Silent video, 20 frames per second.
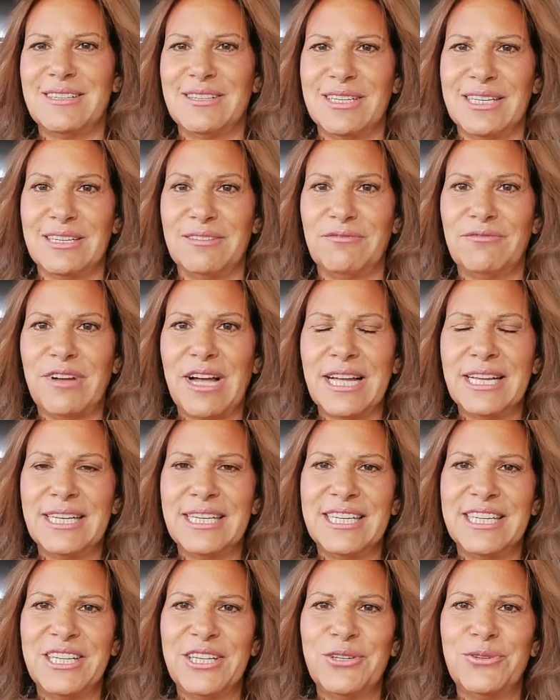
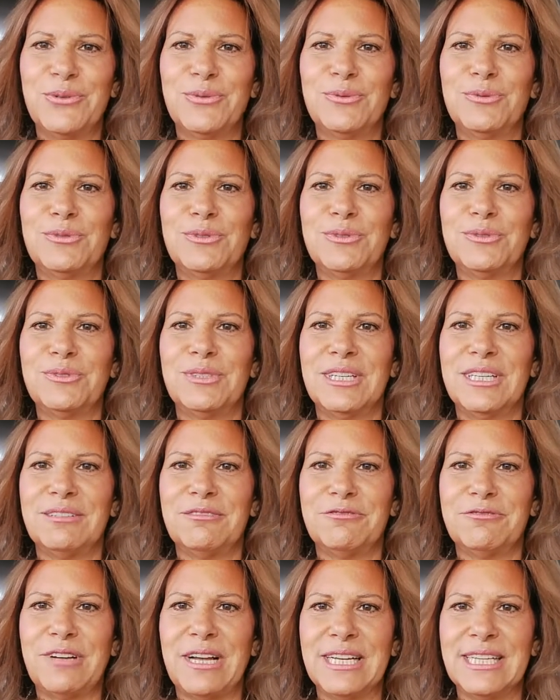inviting you to the
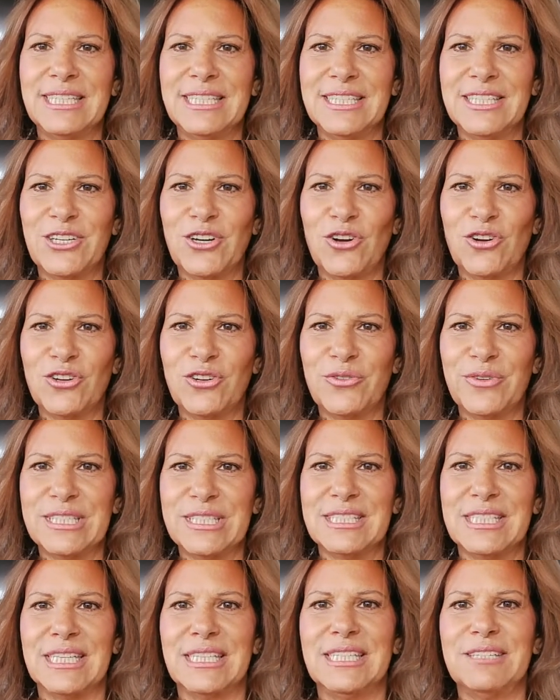final
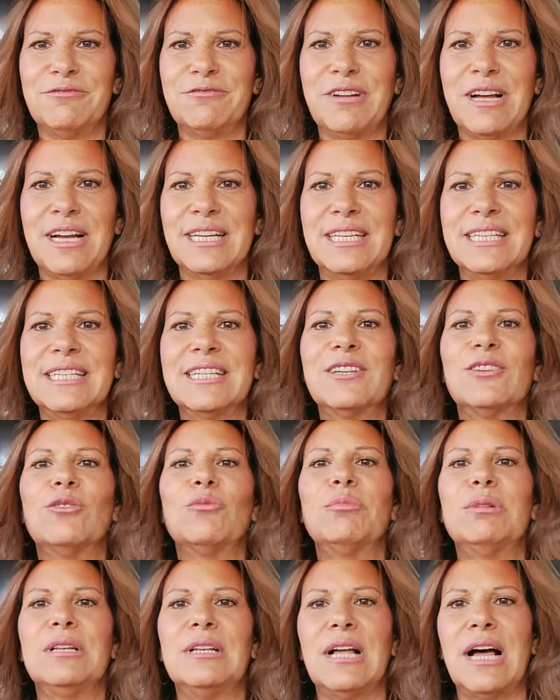Congress and the final
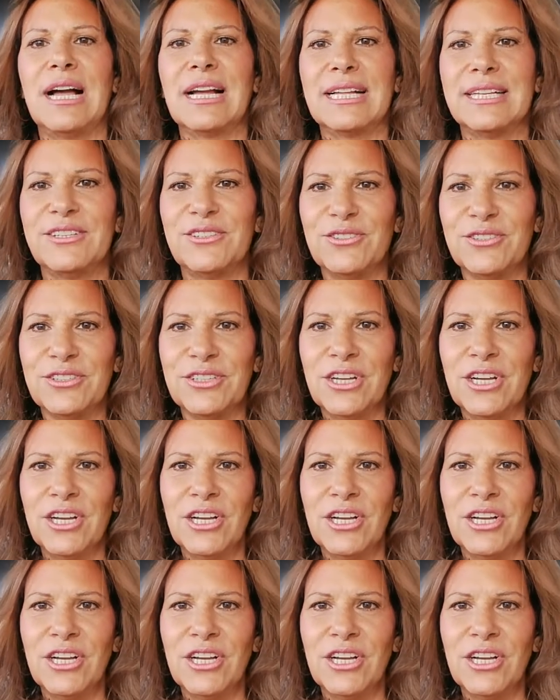Global Hackathon